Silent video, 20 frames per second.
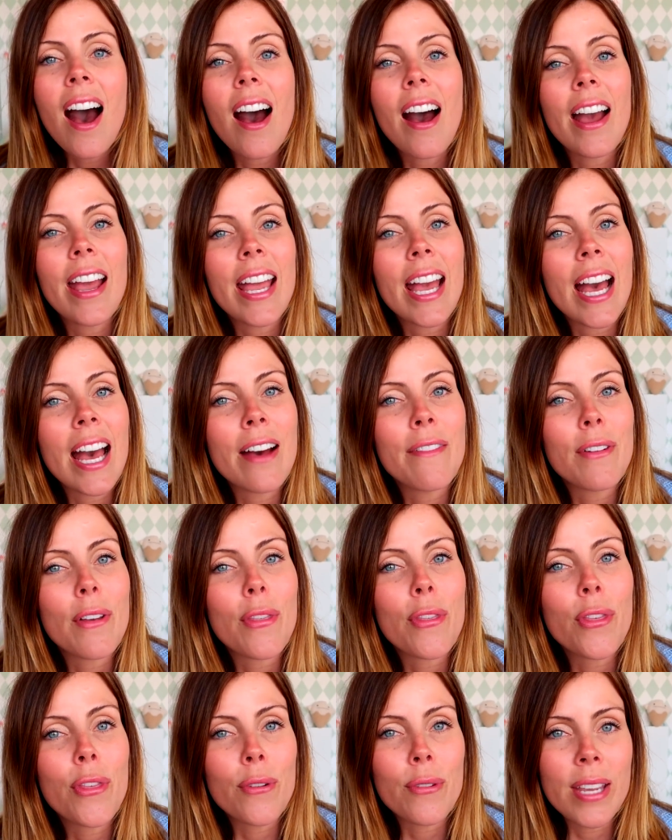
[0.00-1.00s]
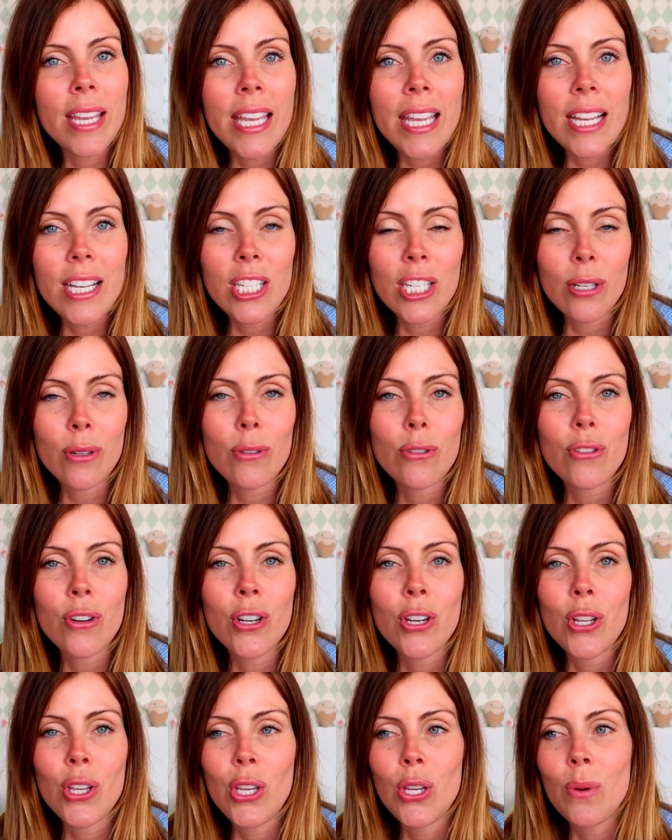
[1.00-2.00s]
I have 3
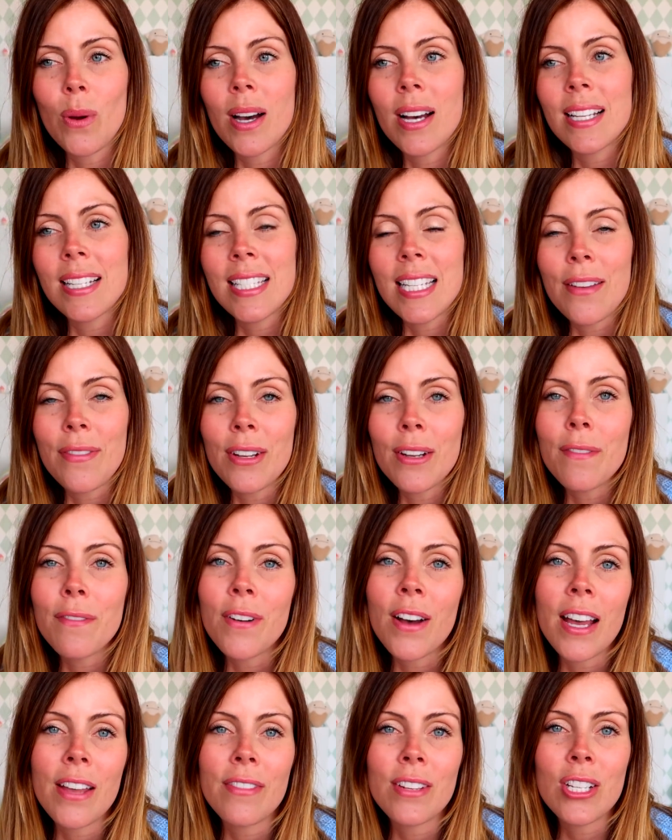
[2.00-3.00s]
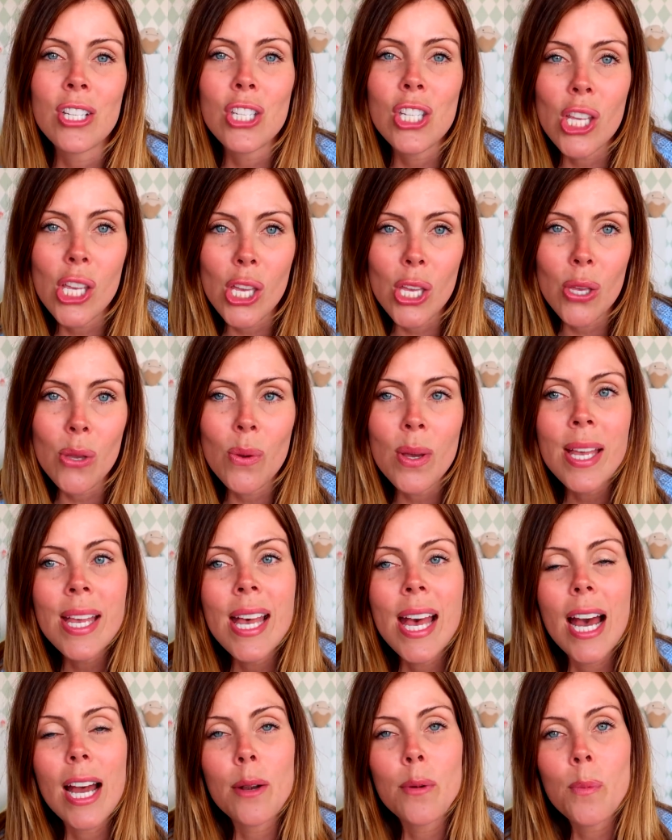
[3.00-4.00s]
children who are 7, 5 and 2,
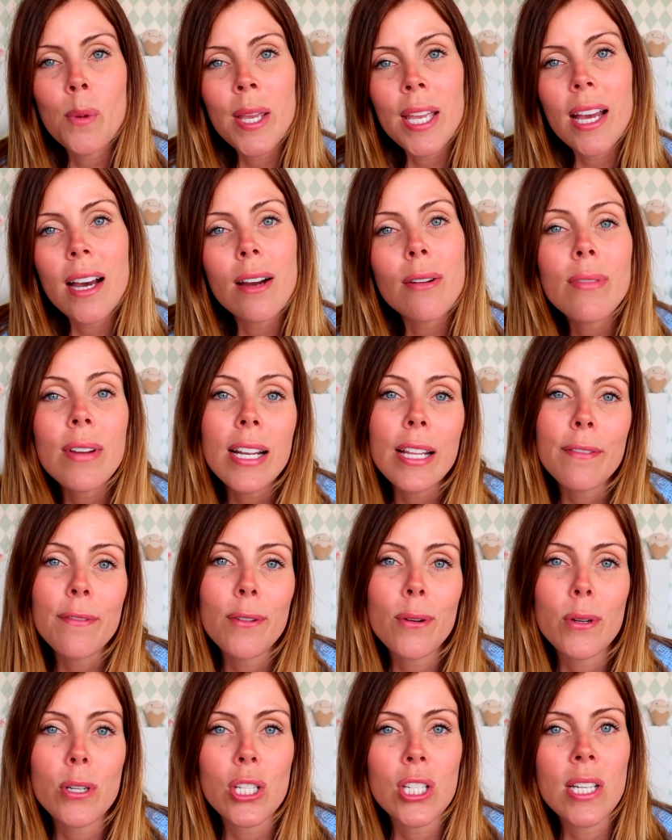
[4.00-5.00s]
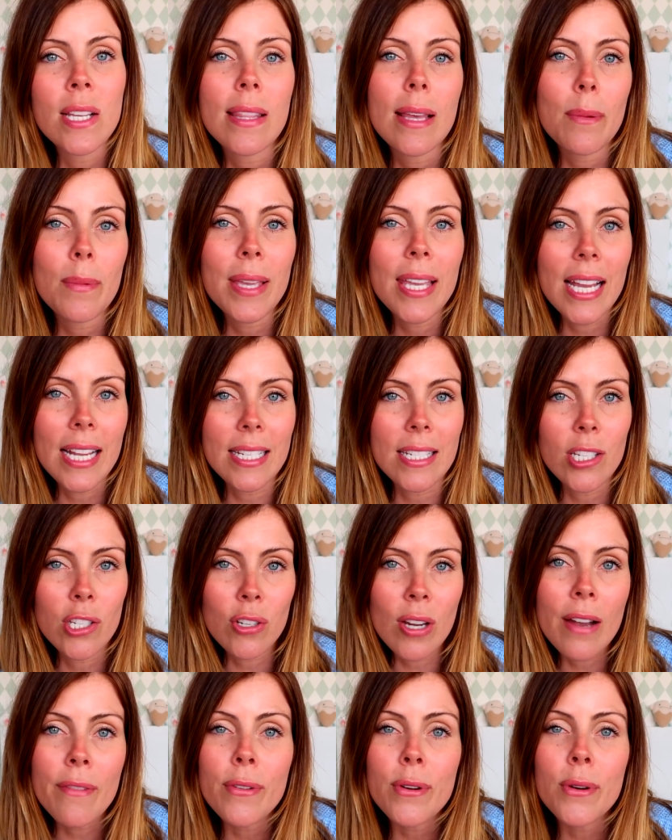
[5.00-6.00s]
and we are really fortunate that we get to
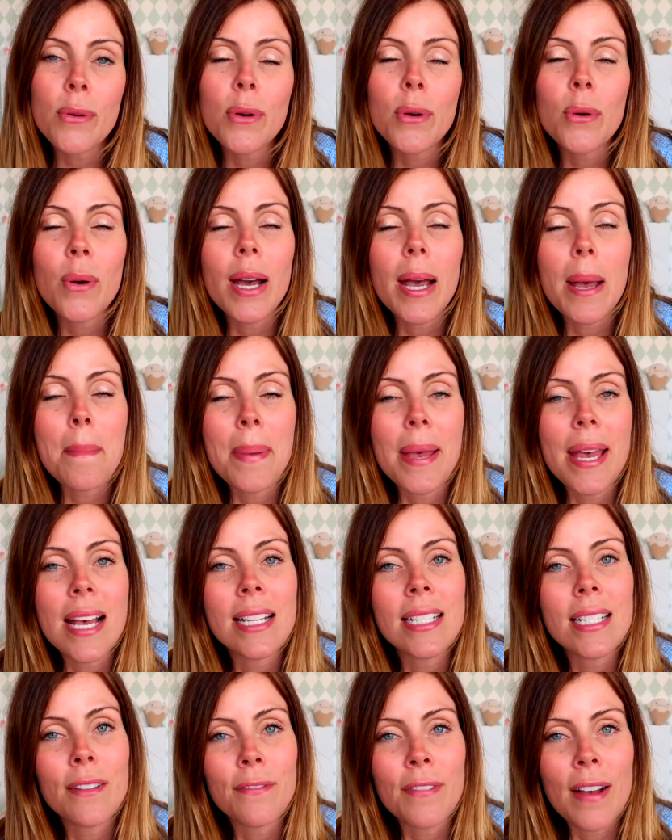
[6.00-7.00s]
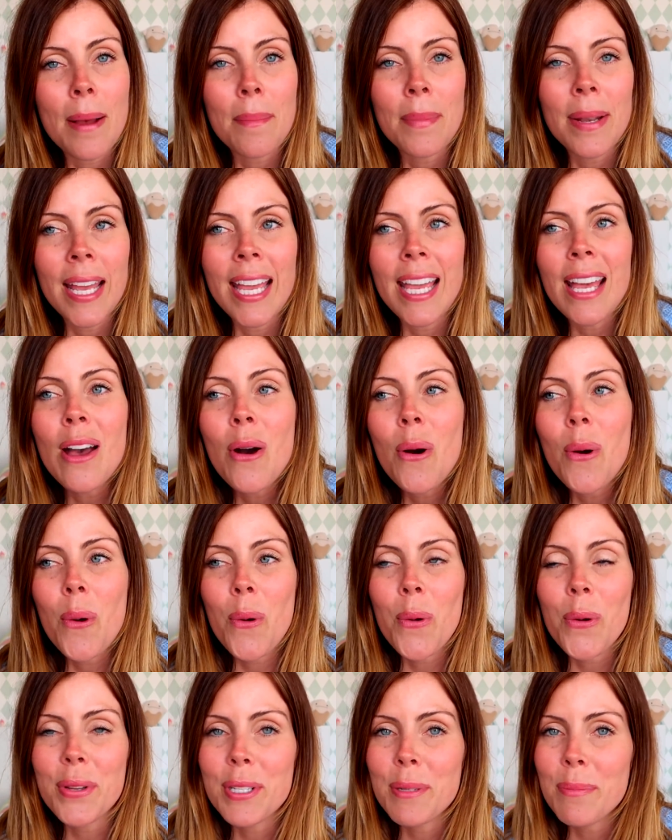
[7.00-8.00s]
travel quite a bit as a family,
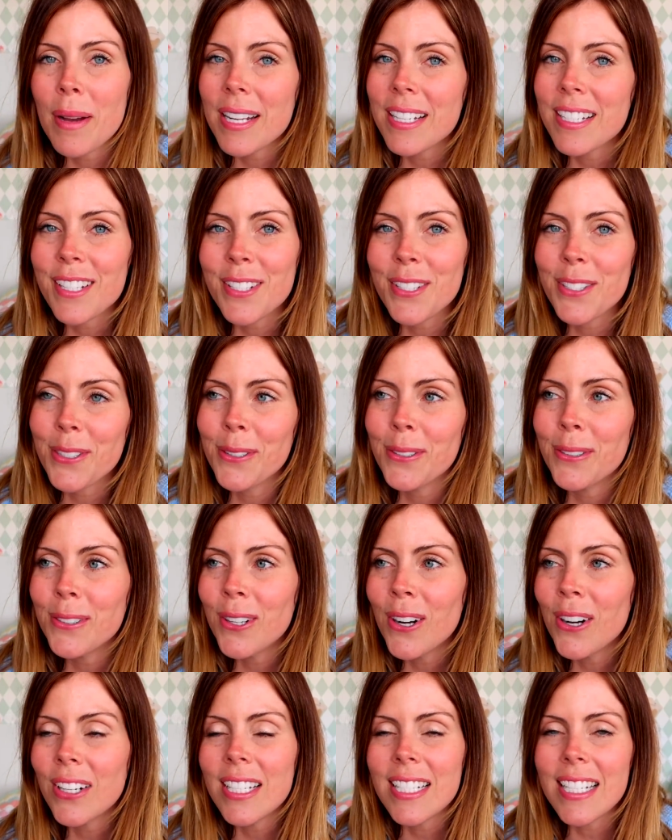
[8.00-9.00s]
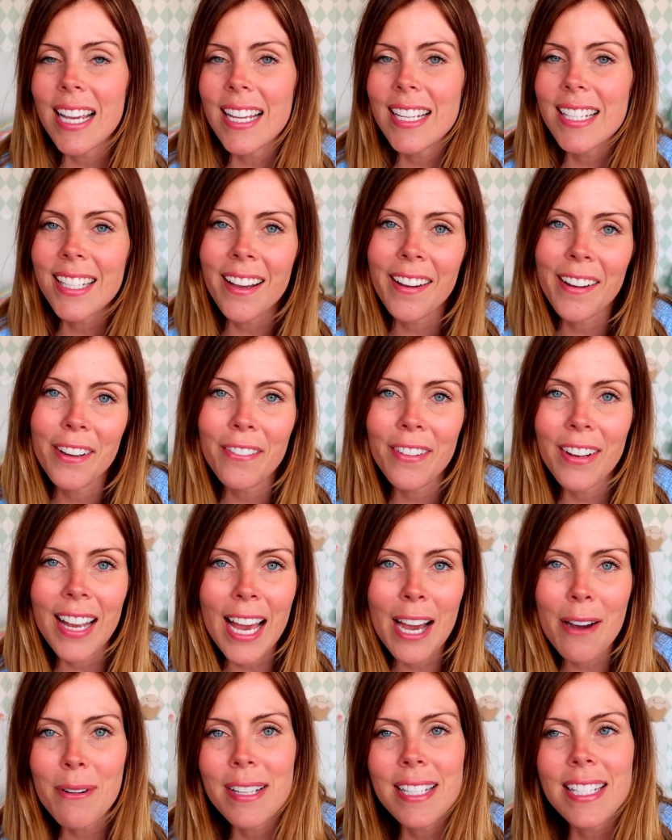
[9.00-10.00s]
or as much as school holidays kind of
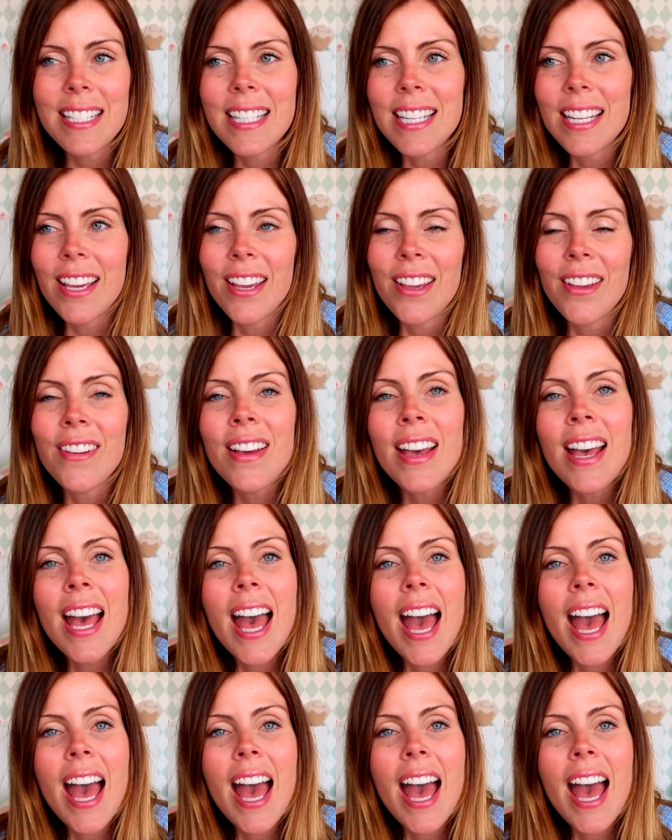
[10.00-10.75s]
allow us to.